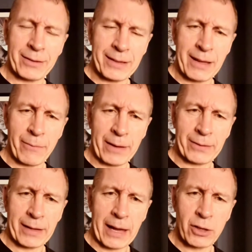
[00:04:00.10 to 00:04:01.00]
and did the
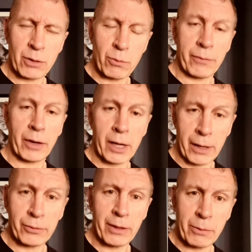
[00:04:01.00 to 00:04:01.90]
investigation, worked very
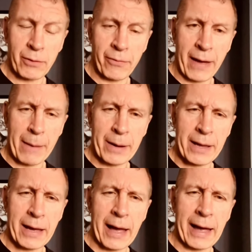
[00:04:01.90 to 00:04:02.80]
closely with the family,